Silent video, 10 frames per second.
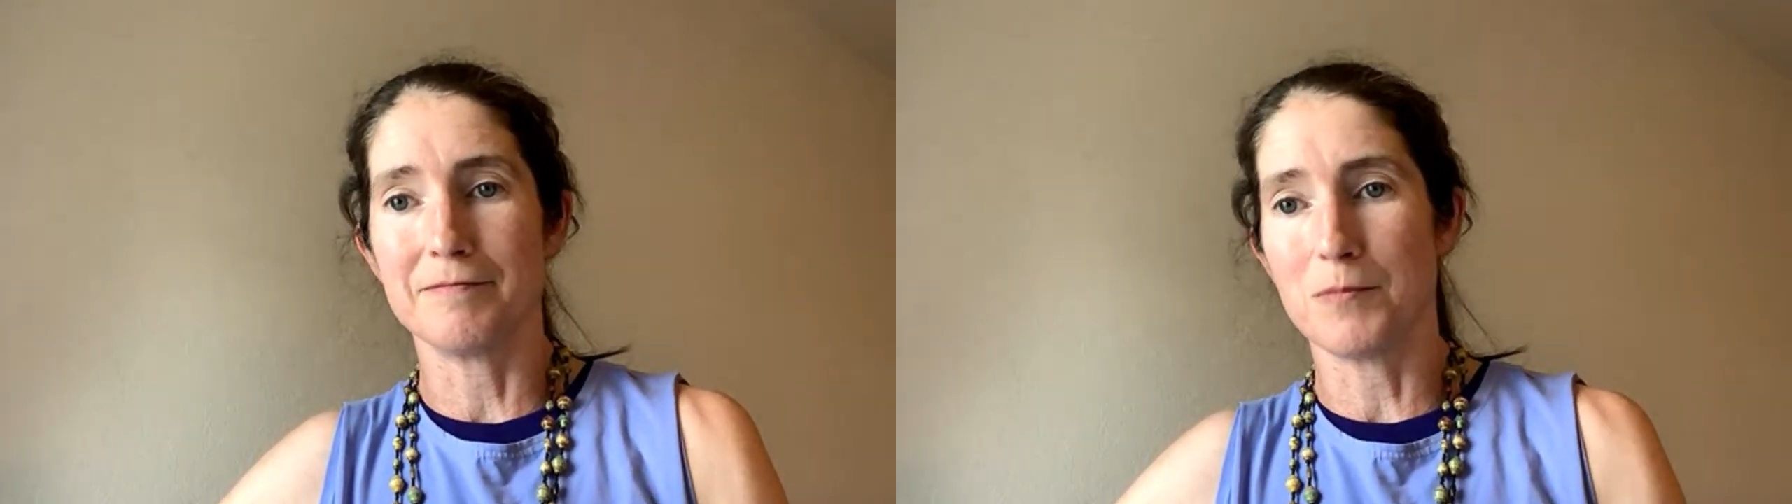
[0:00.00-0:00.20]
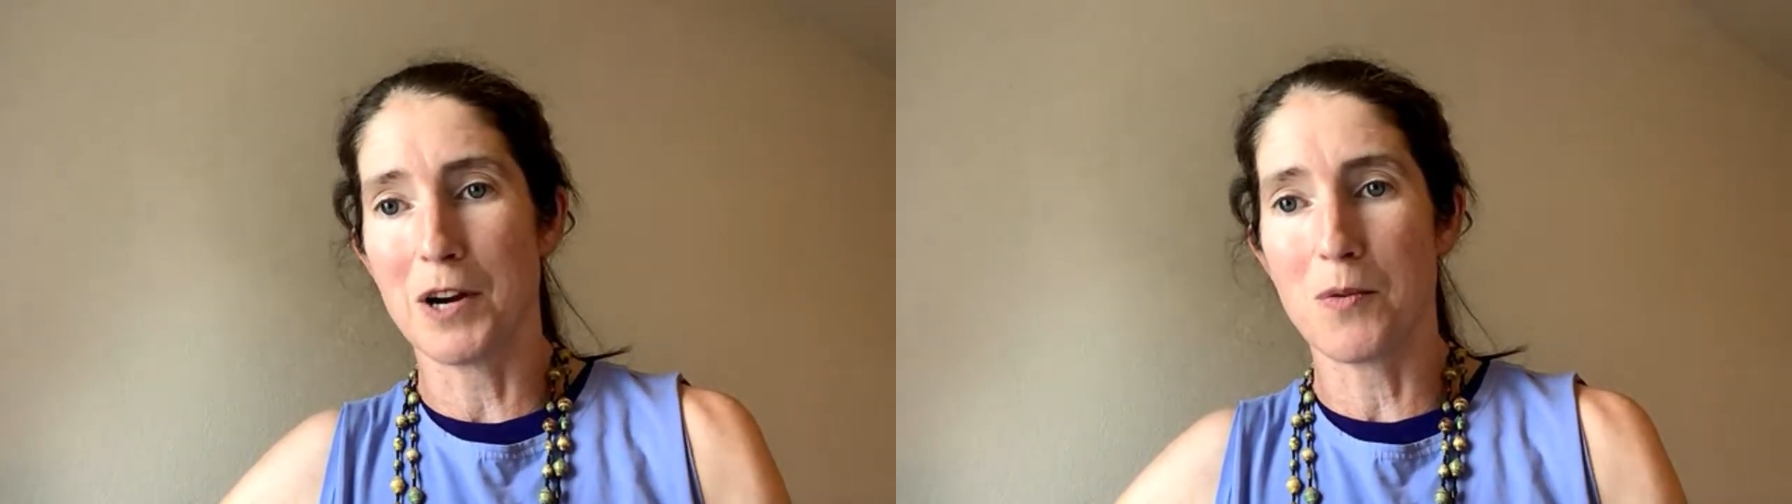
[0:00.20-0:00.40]

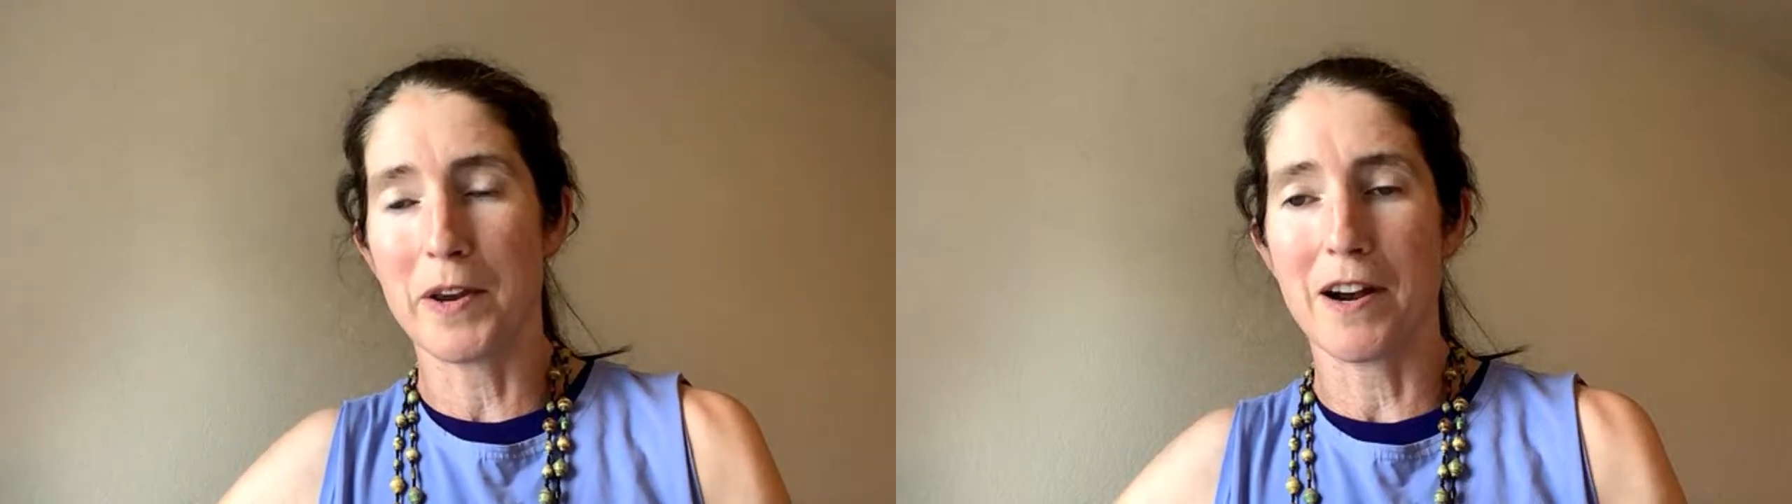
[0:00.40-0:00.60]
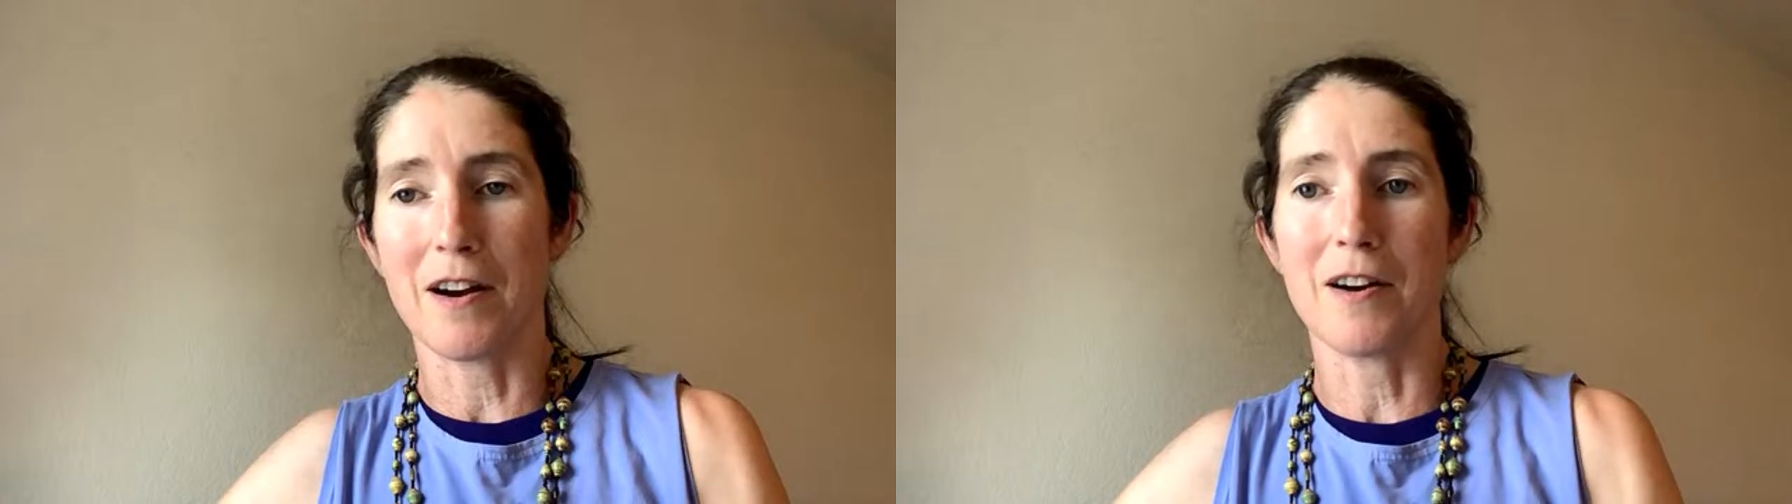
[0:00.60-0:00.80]
where
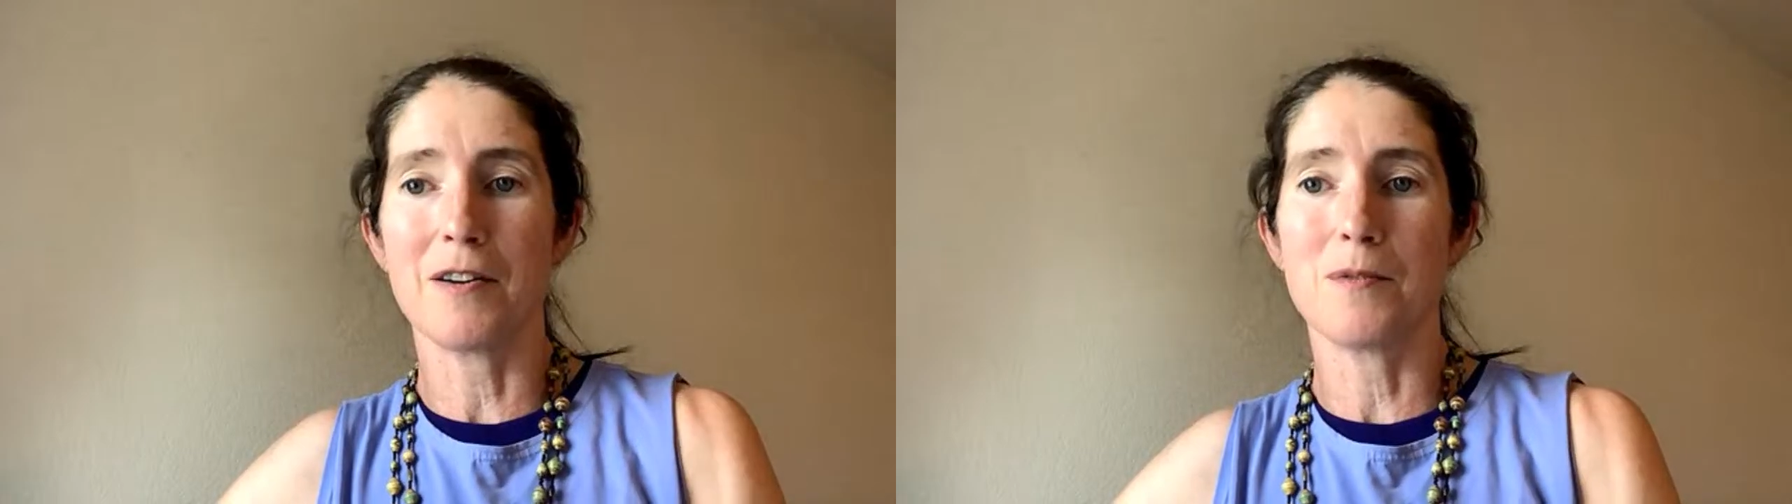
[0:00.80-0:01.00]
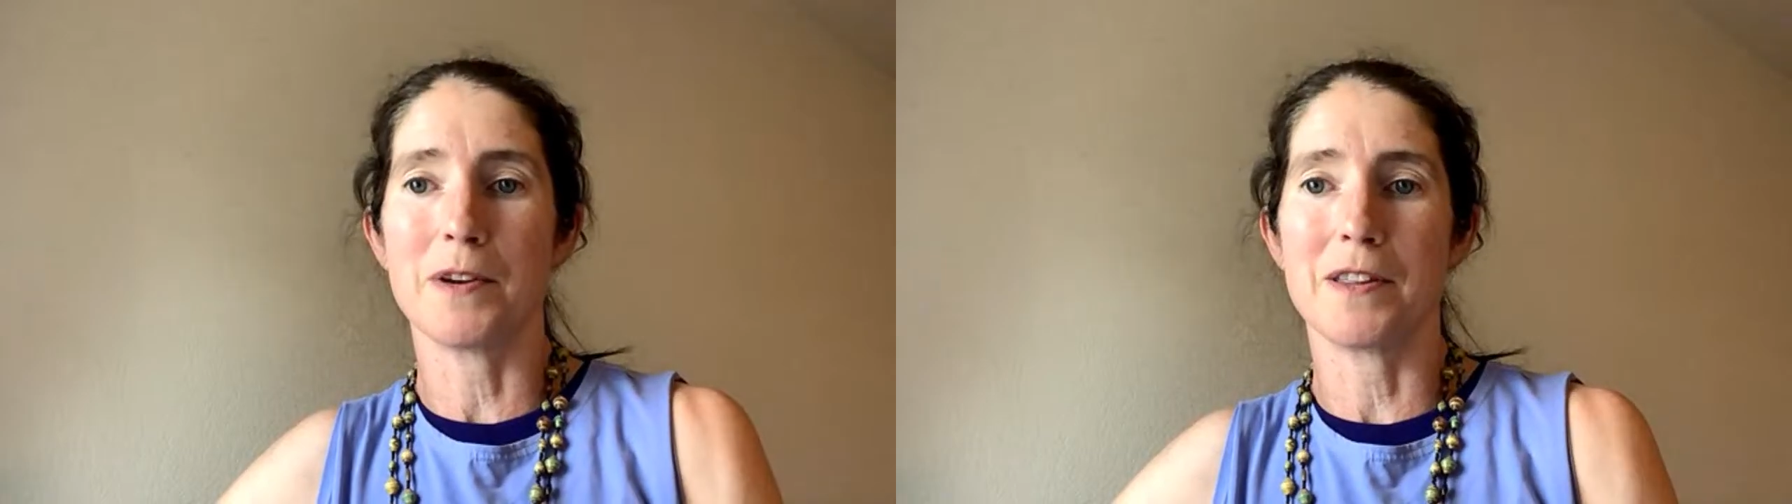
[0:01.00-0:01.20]
we
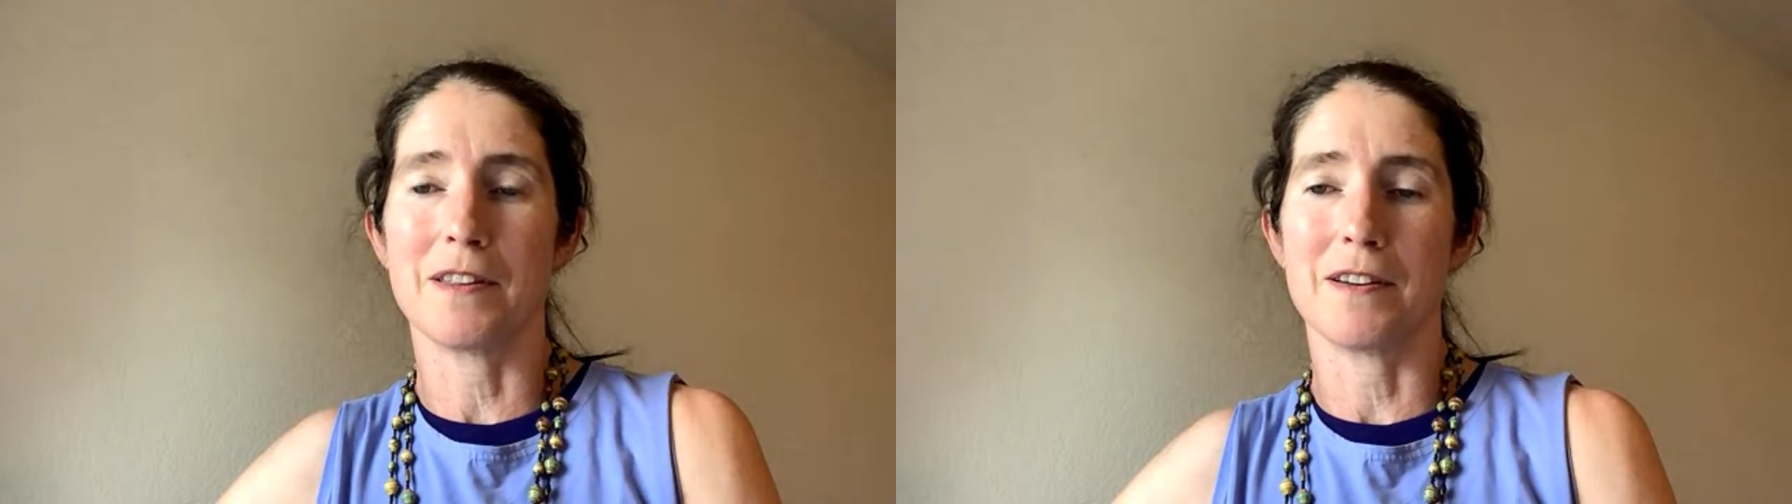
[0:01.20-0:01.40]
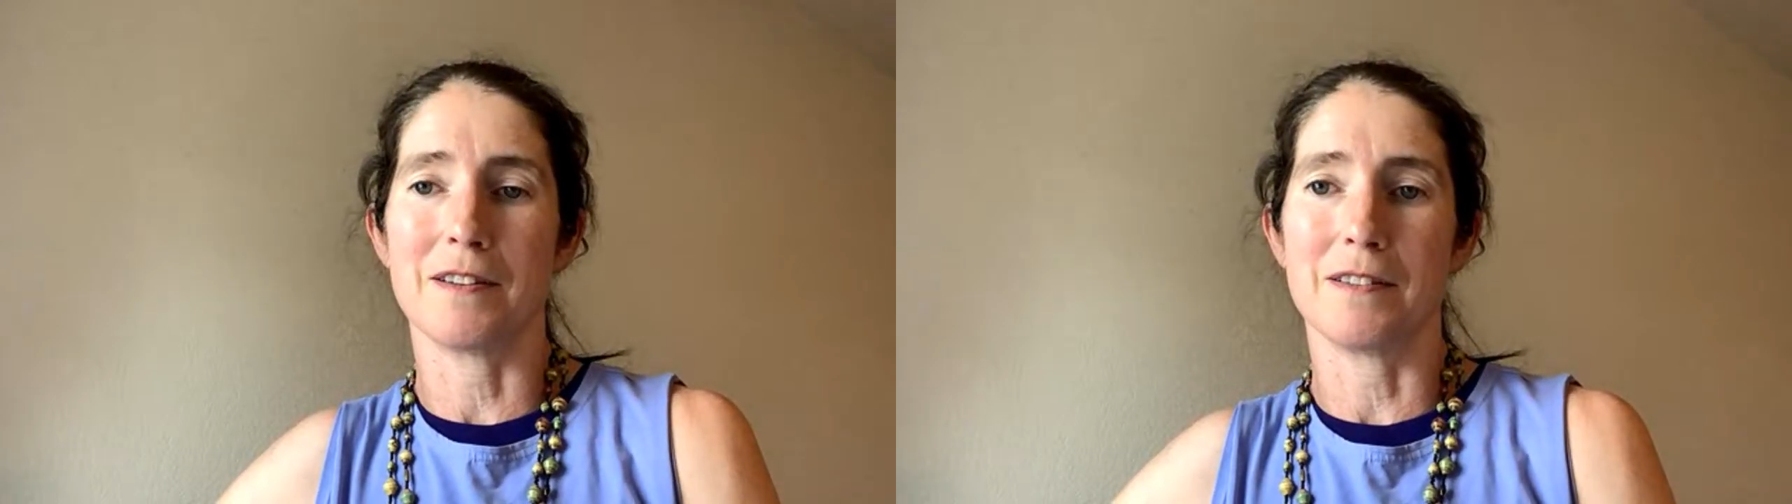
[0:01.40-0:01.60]
are with
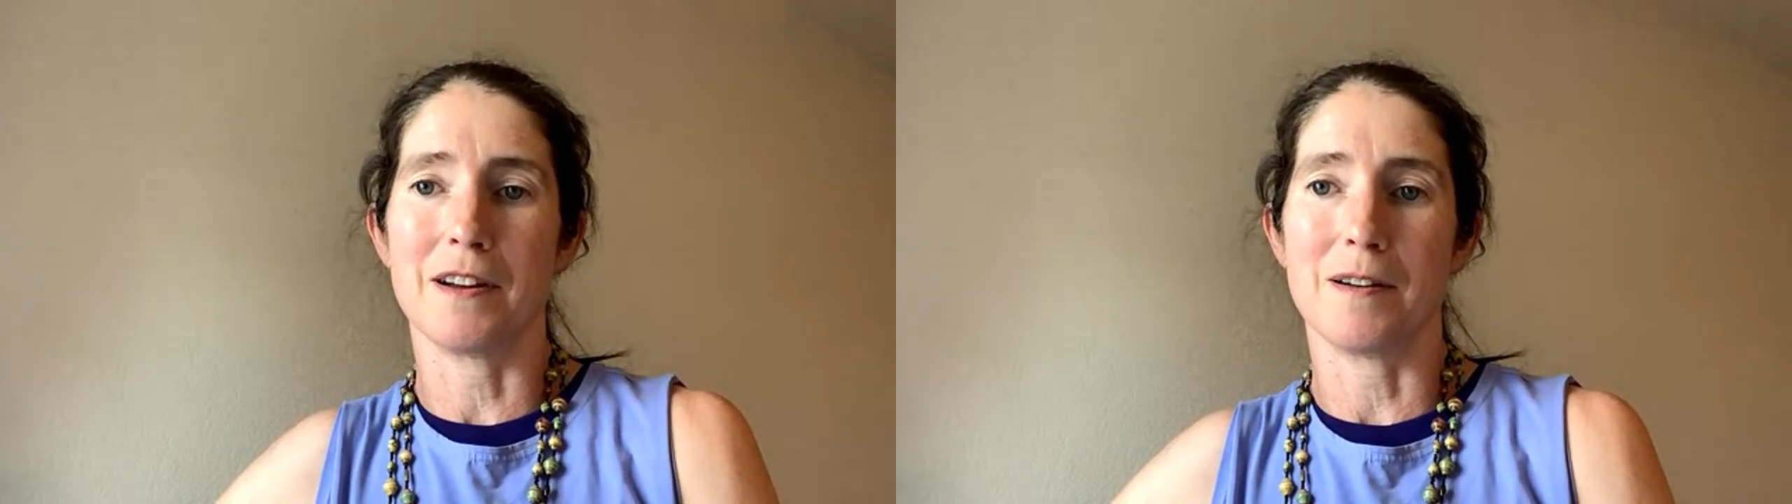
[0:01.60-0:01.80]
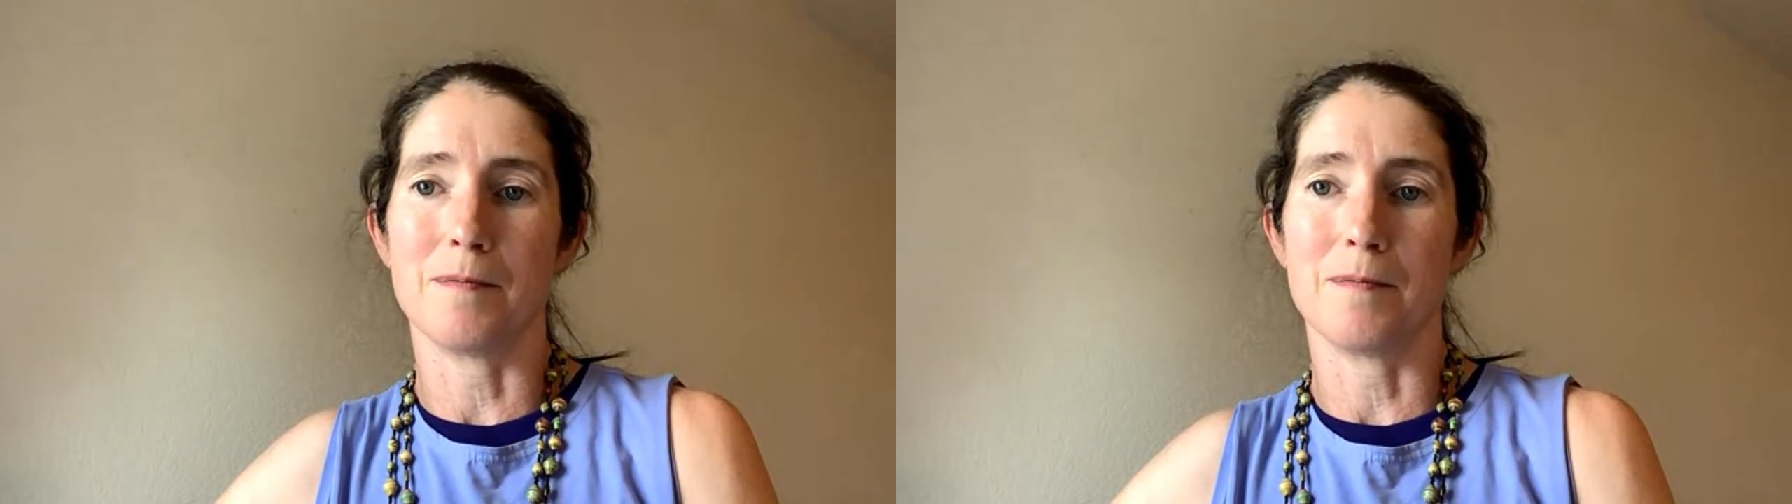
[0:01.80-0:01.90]
the